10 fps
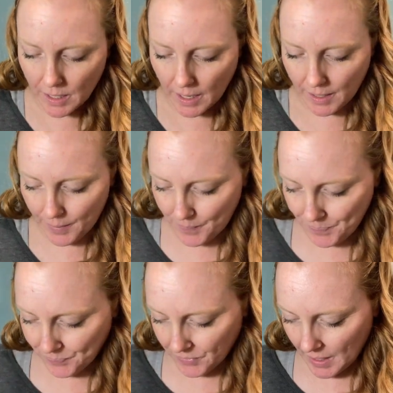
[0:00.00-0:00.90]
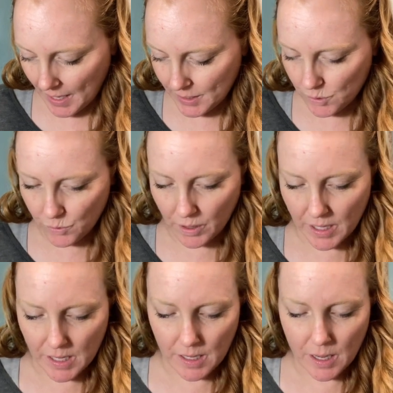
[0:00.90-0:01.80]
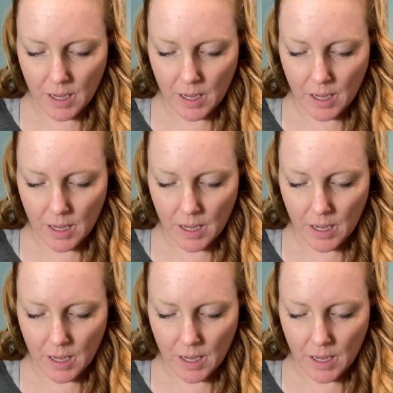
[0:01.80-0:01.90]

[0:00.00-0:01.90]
I do the